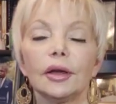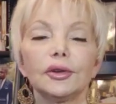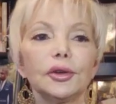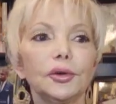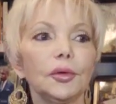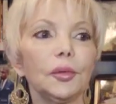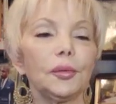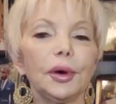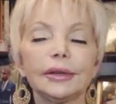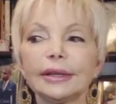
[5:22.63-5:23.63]
to
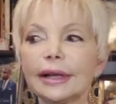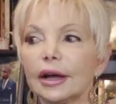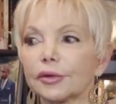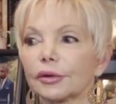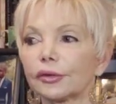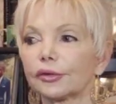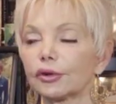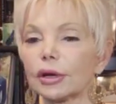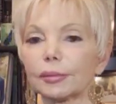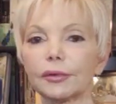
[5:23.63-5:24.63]
put together a
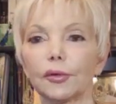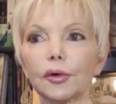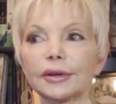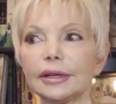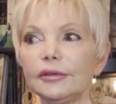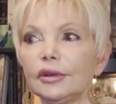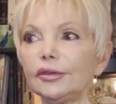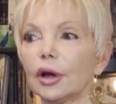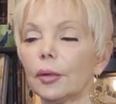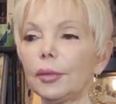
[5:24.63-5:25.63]
script for a TV
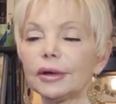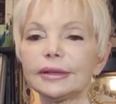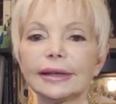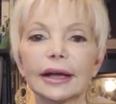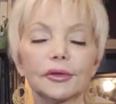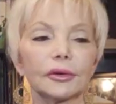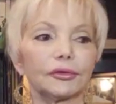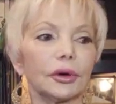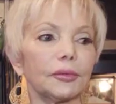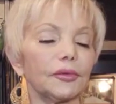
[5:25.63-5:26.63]
show, put together a
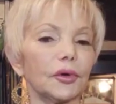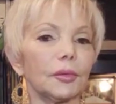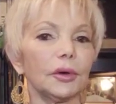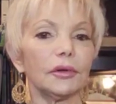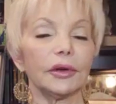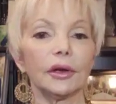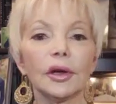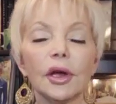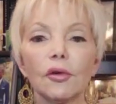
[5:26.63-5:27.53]
script for a movie,